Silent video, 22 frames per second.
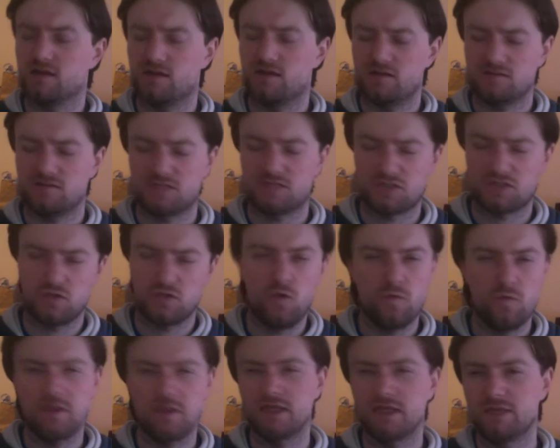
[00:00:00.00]

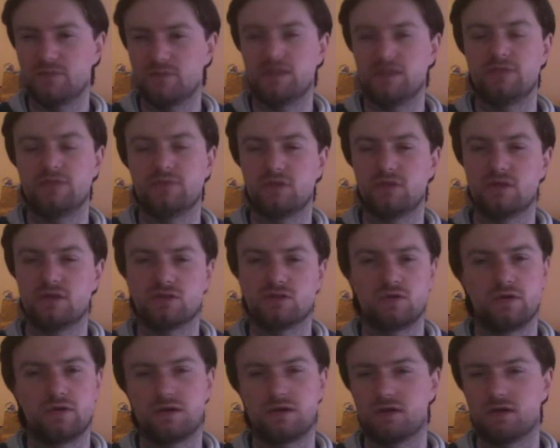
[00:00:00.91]
So many people on
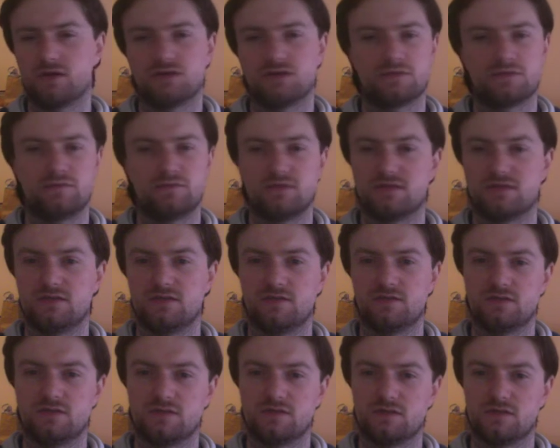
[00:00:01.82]
Twitter are just
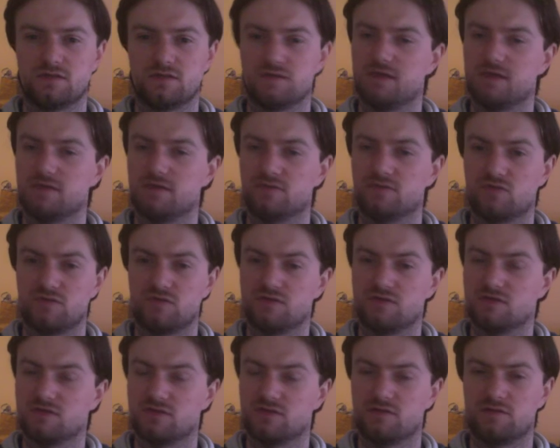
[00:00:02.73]
misusing the DM
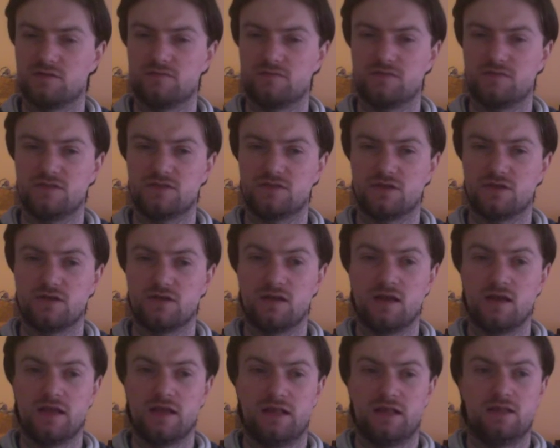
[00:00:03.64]
feature.
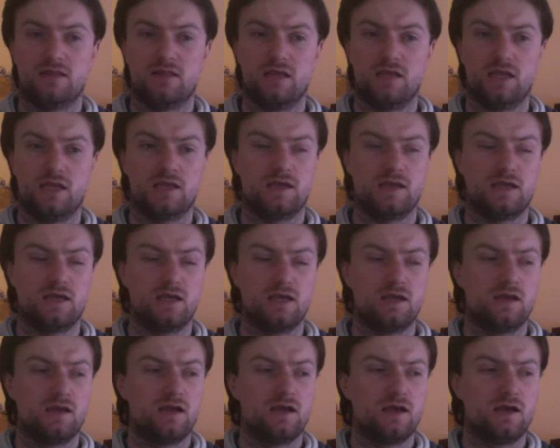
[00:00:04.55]
Like
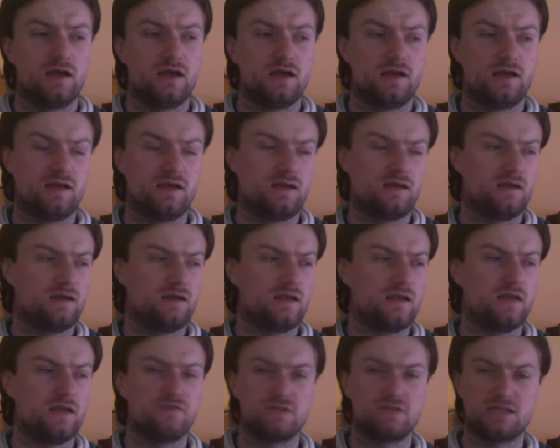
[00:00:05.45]

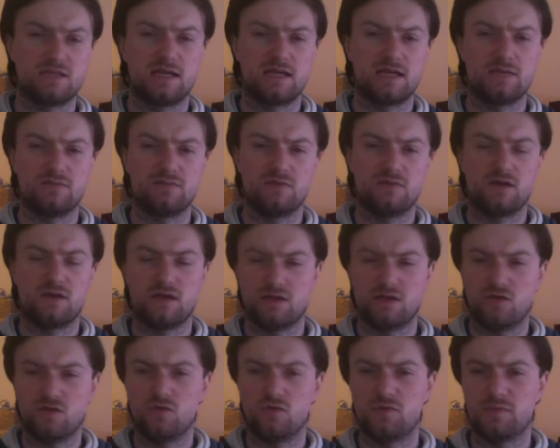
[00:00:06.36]
every time
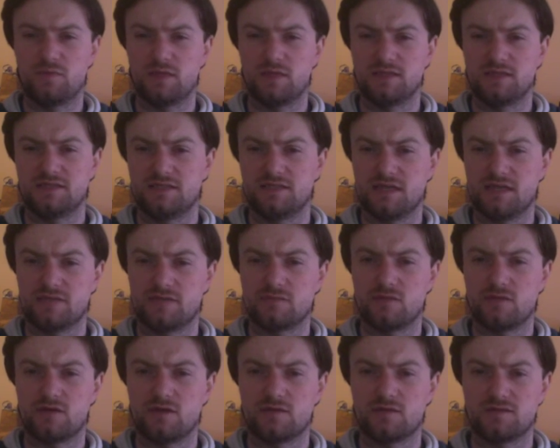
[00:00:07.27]
I open my DM
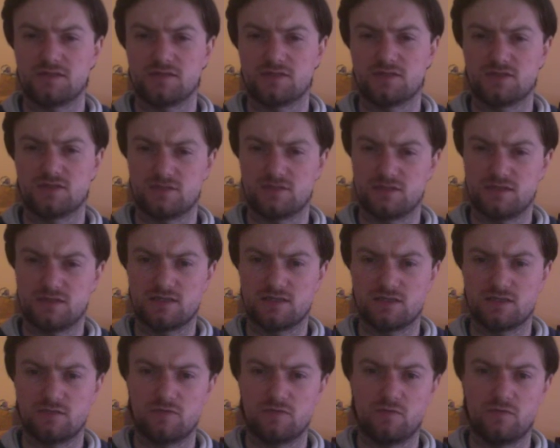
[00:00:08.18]
box, it's just like
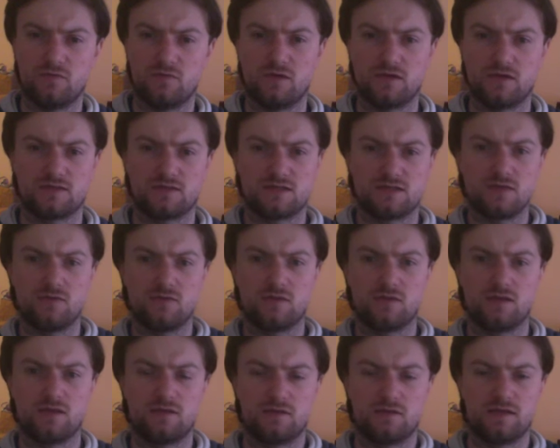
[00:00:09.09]
someone with a
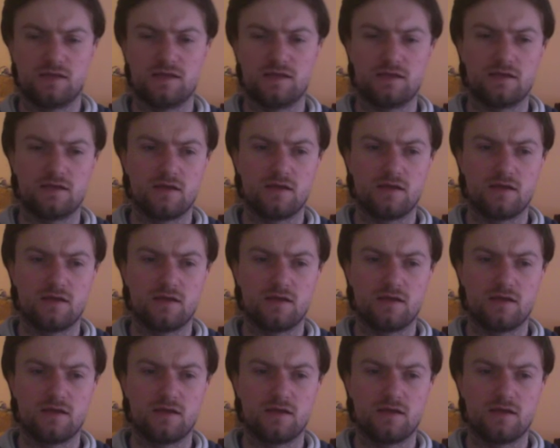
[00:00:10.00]
SoundCloud link